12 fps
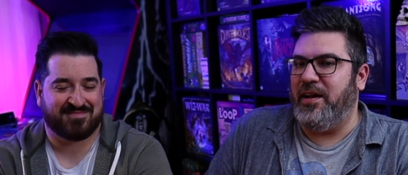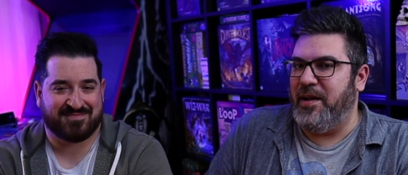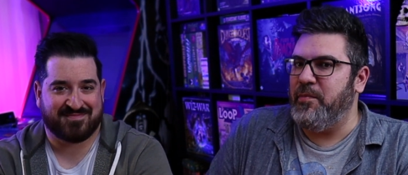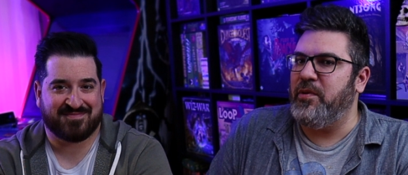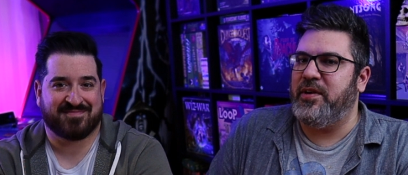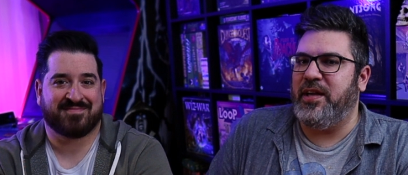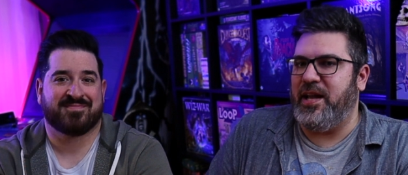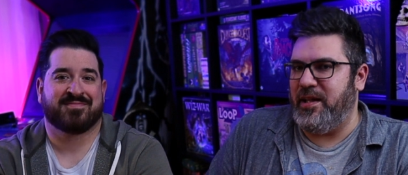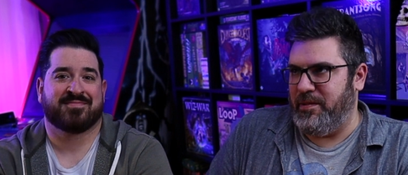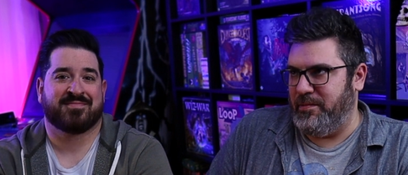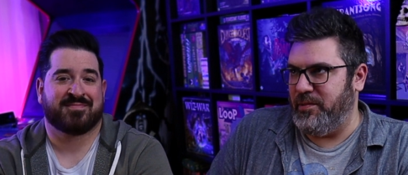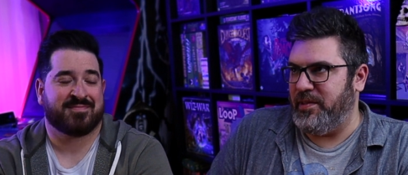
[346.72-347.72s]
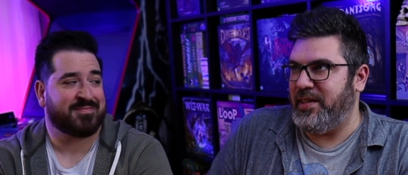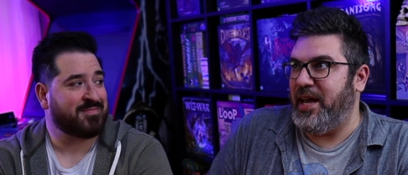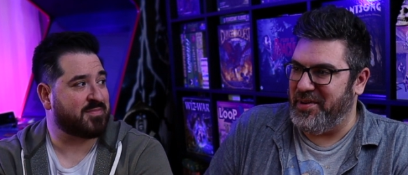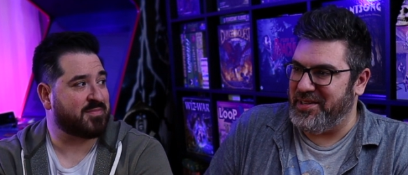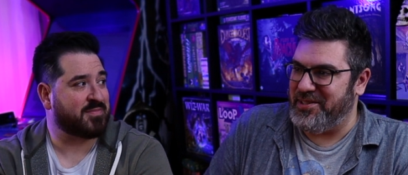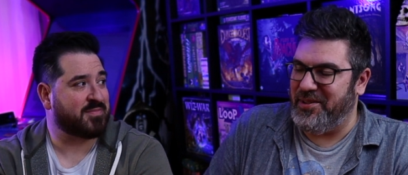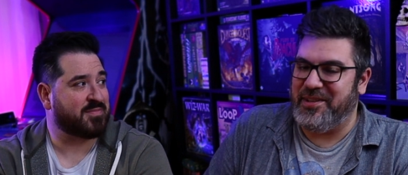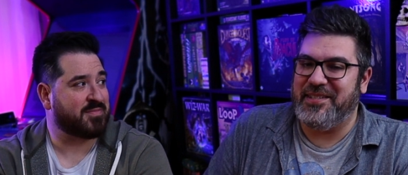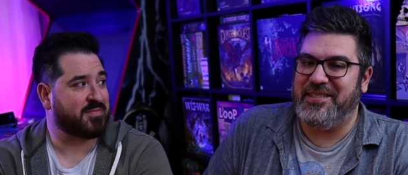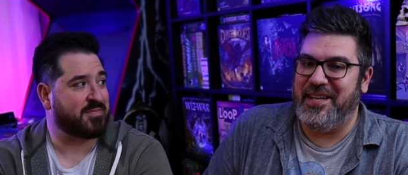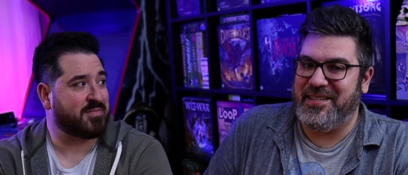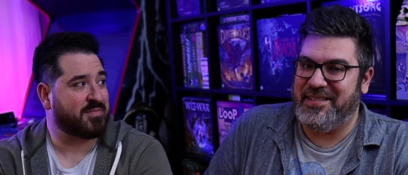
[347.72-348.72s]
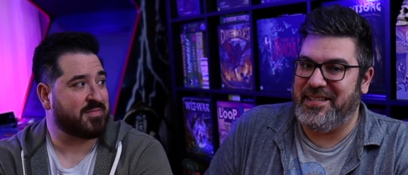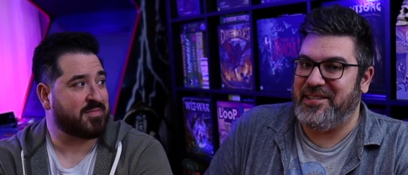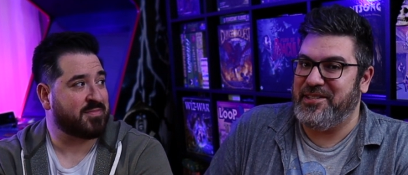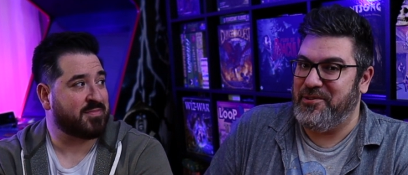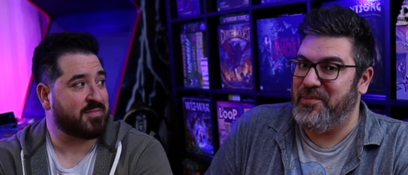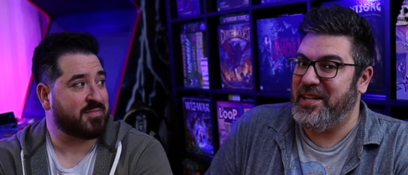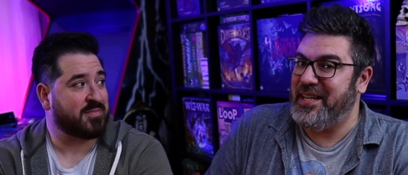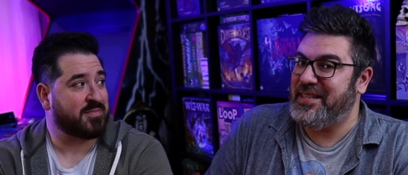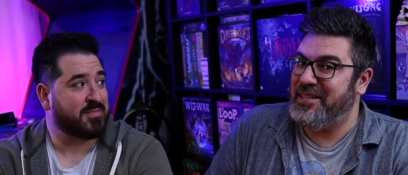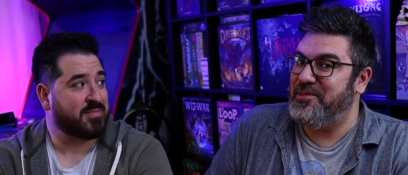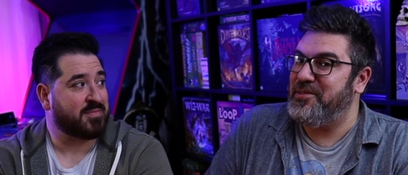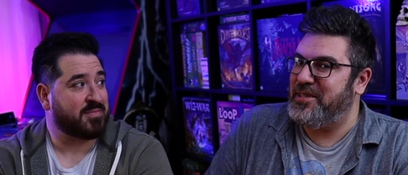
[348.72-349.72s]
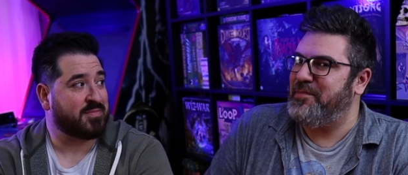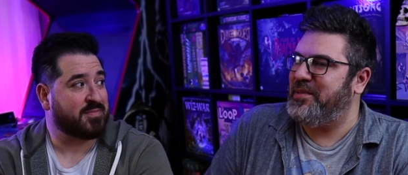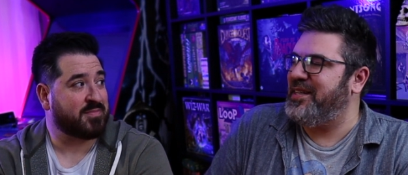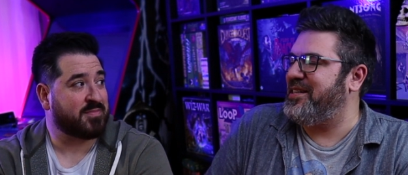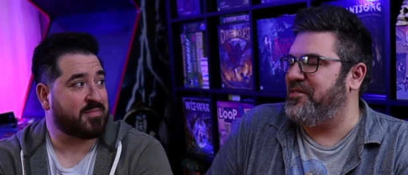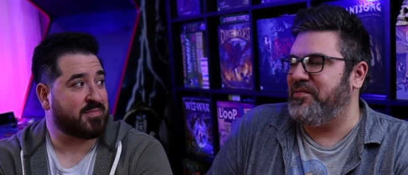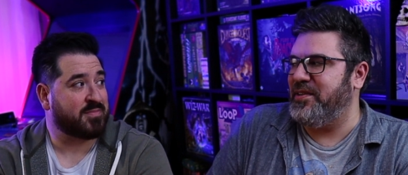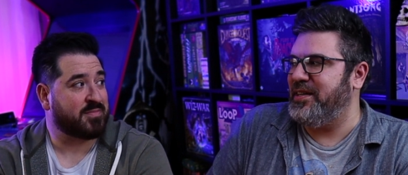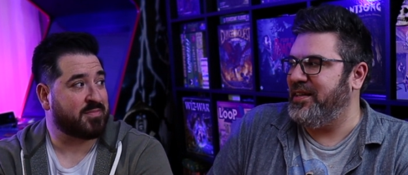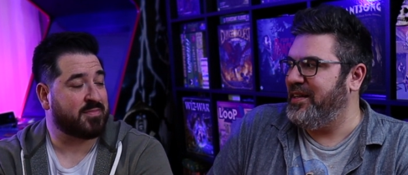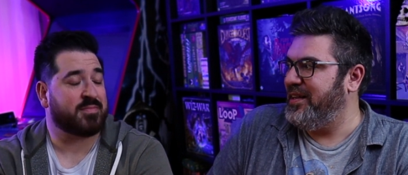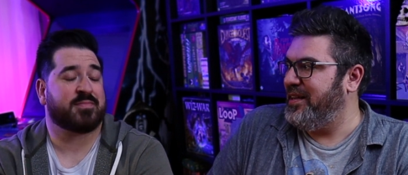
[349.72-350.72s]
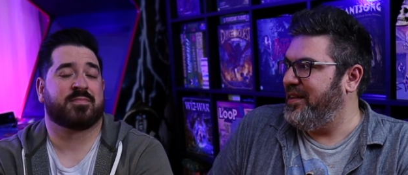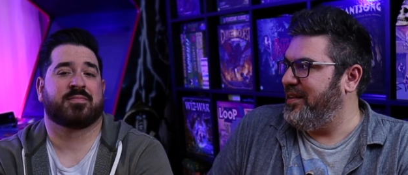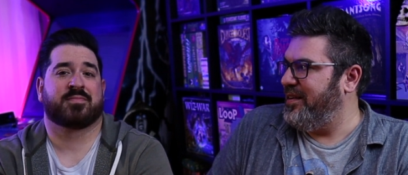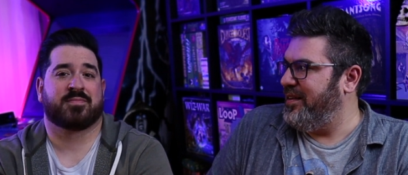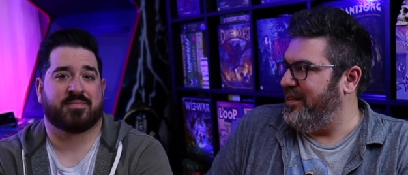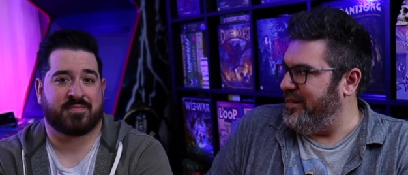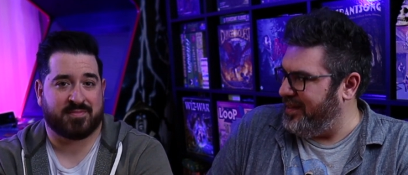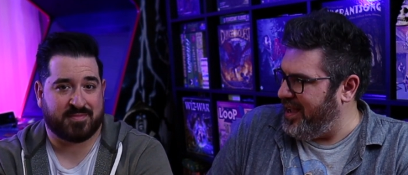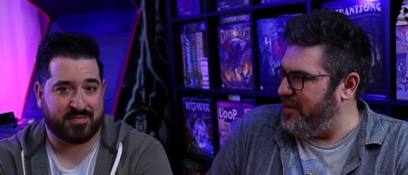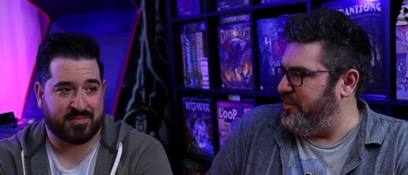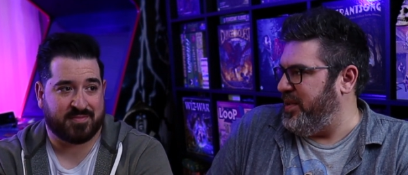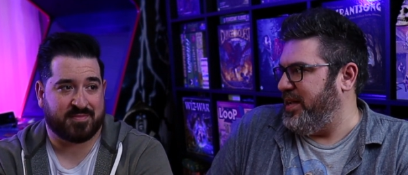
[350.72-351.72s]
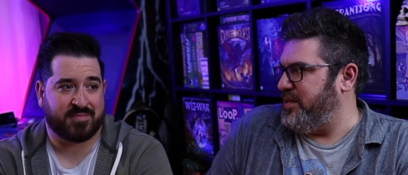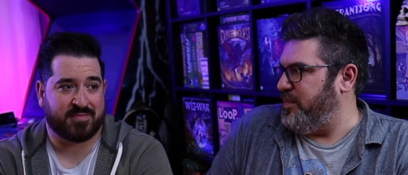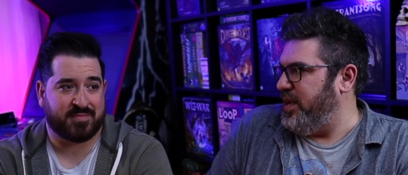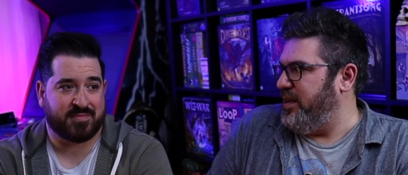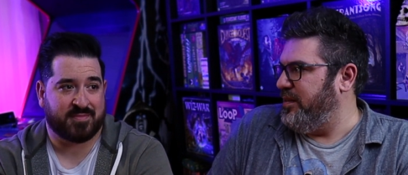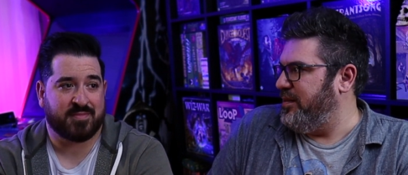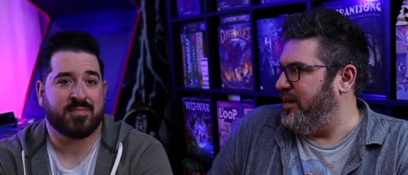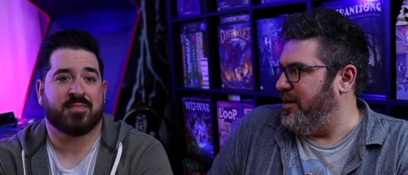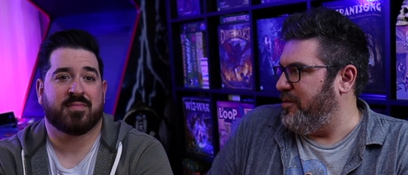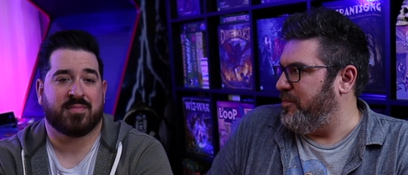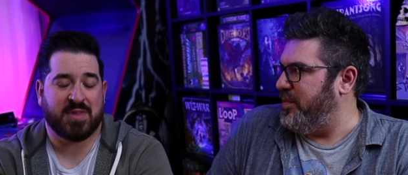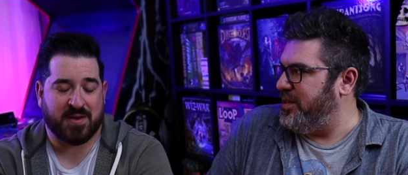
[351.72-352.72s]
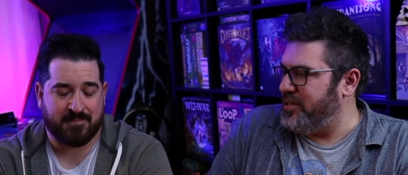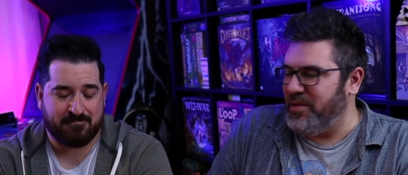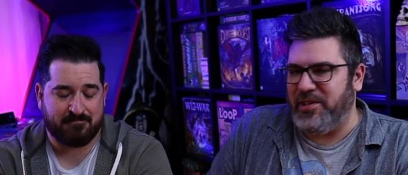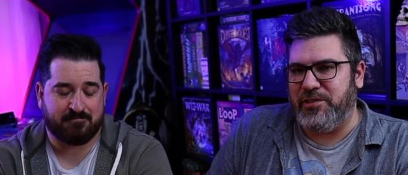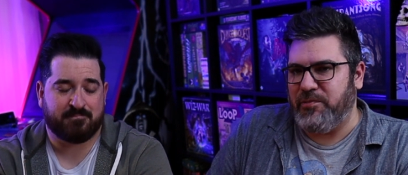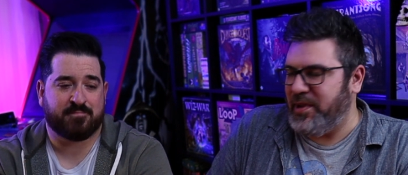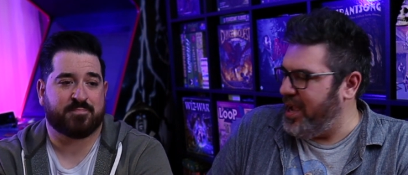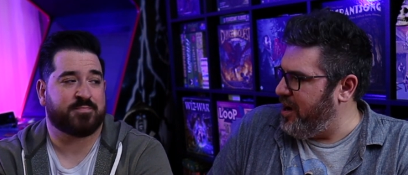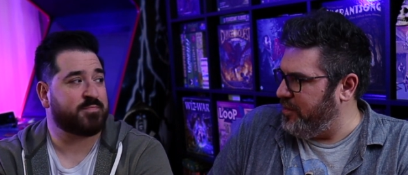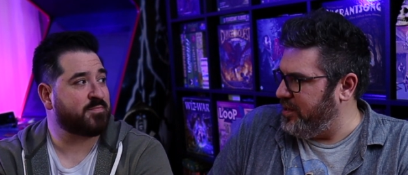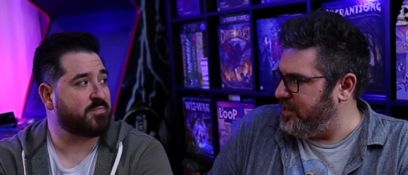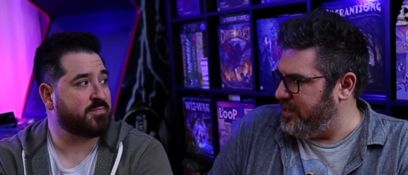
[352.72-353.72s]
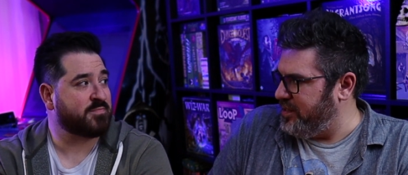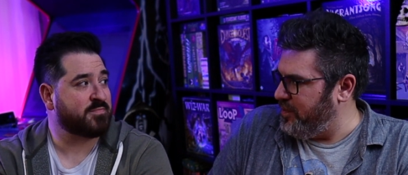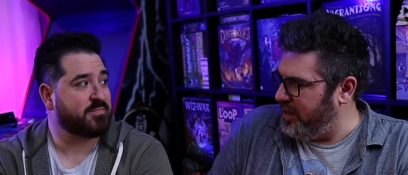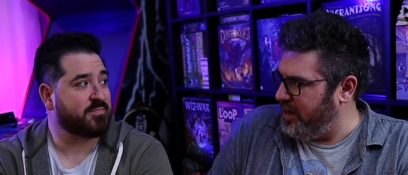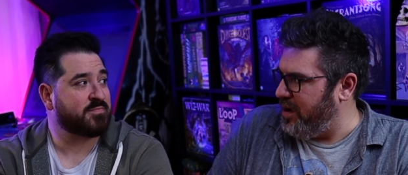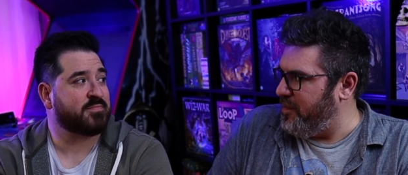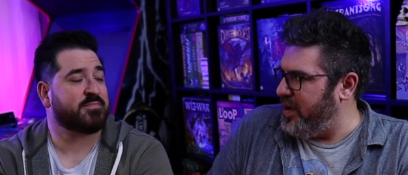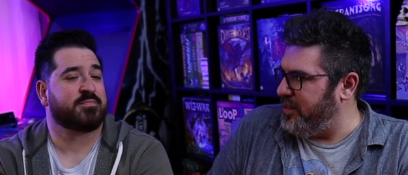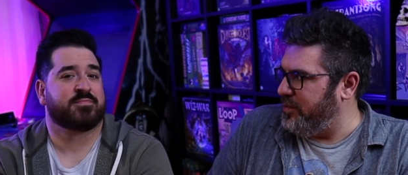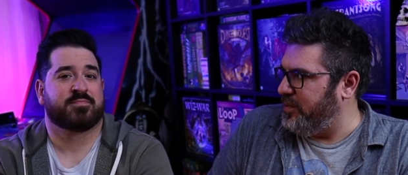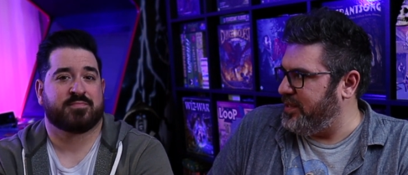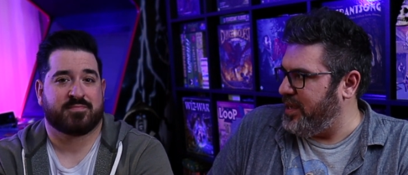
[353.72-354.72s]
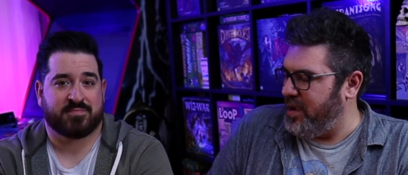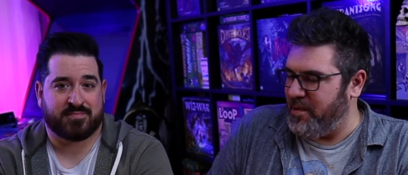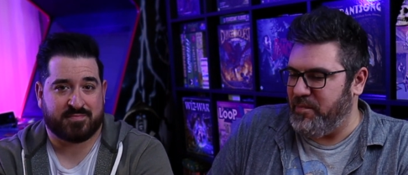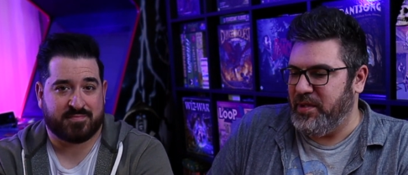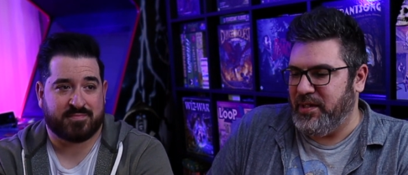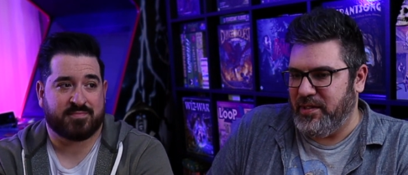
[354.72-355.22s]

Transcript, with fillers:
Speaker 1: I'm okay with that. But as long as next section we get to do something different, that piques me, you know? But yep. during three hours and doing combat the whole time